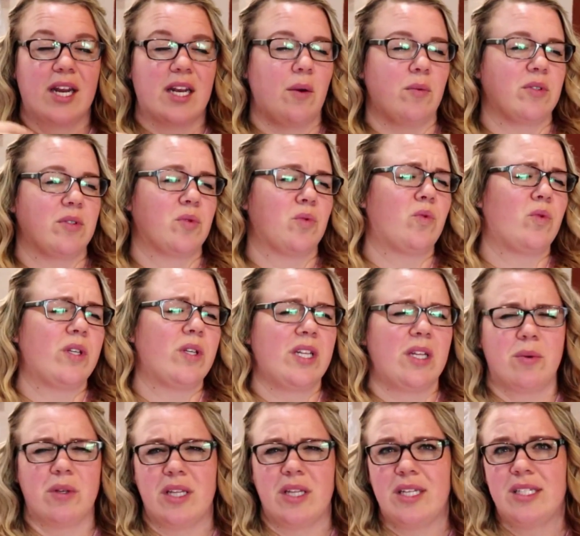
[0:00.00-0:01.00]
and I was
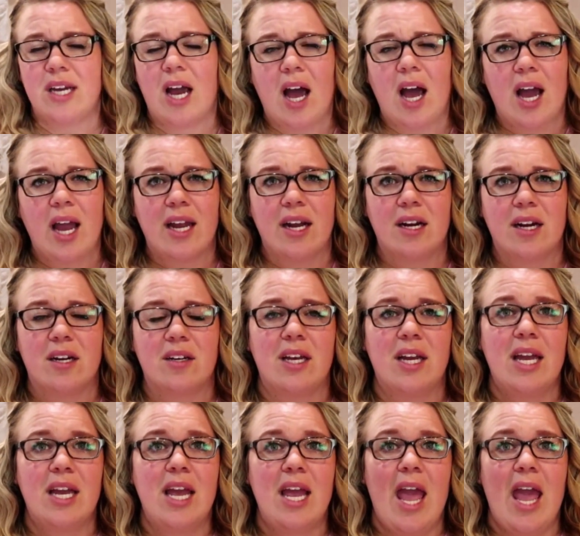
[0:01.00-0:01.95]
really, really tired,